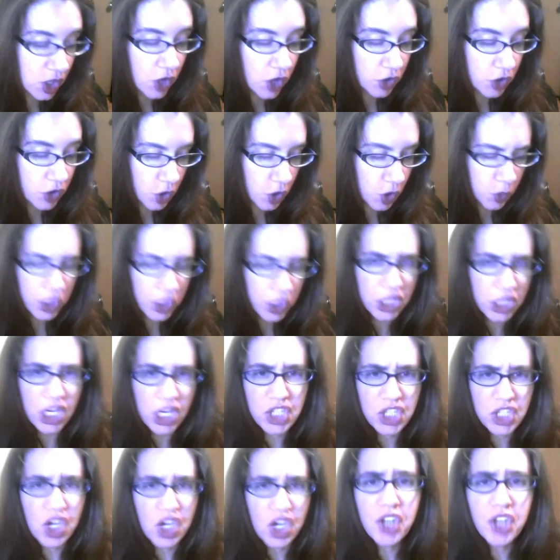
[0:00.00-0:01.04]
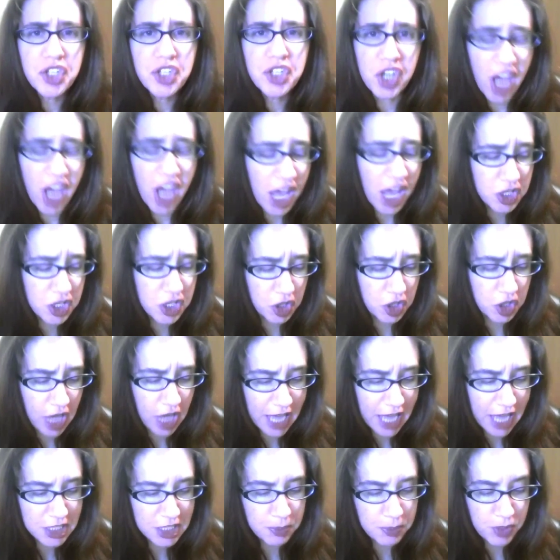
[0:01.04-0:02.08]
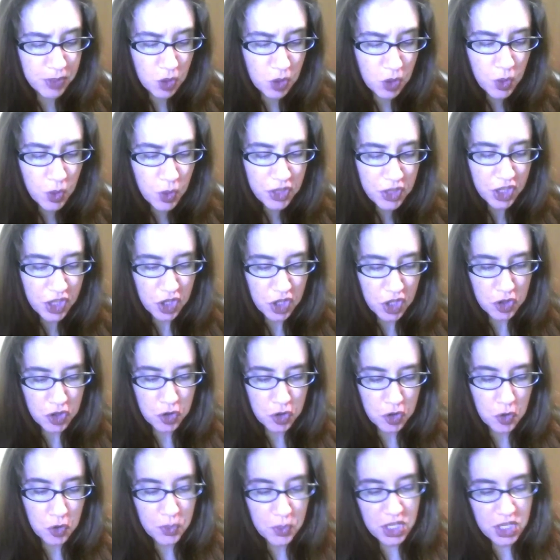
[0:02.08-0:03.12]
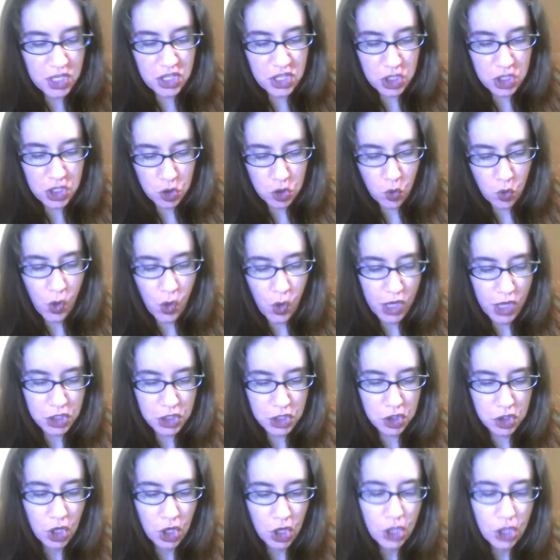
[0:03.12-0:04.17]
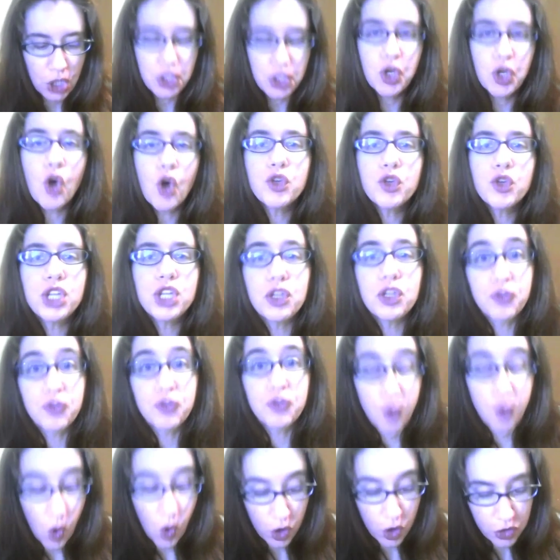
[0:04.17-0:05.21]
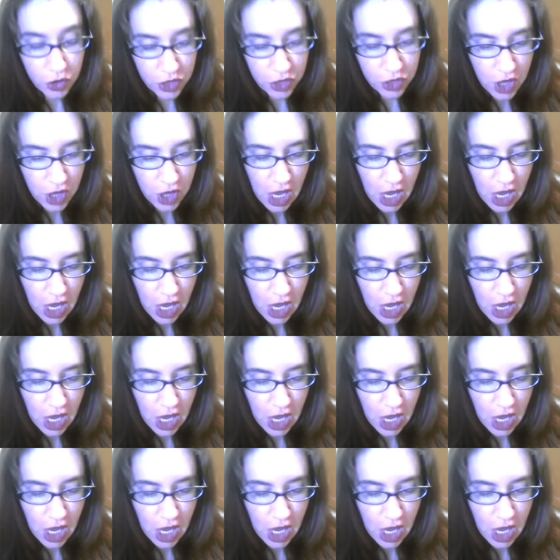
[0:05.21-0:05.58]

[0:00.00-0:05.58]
"The queen in yonder castle has bequeatheth to me this quest, to go ye forth